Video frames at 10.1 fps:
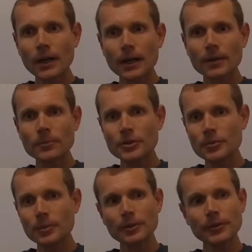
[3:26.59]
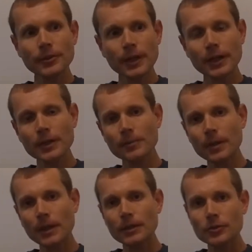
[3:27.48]
I am Mr. Middleton. I am
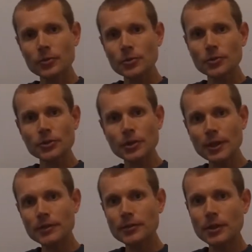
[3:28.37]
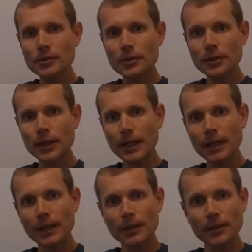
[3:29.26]
a social science teacher
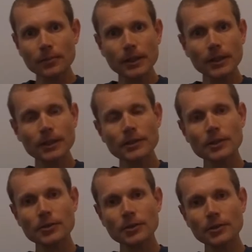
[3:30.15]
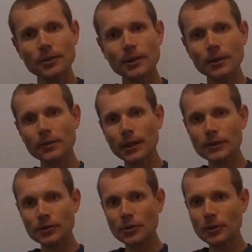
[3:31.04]
and the PE teacher here at
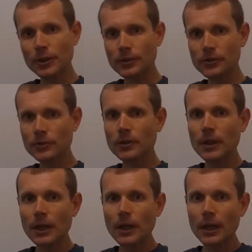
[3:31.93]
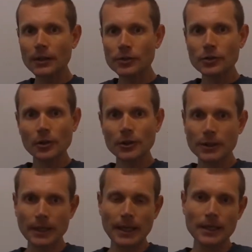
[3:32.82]
Ace Charter High School. I started
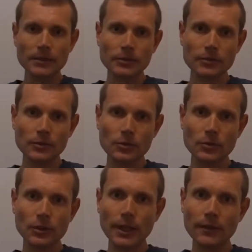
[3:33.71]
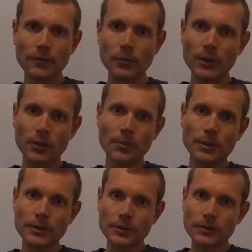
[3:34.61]
at Ace shortly after we
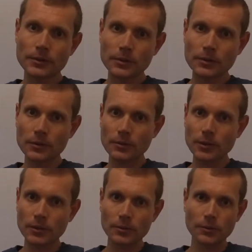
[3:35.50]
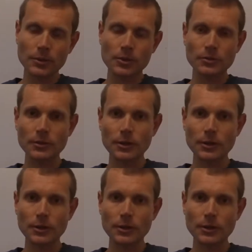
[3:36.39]
opened during our original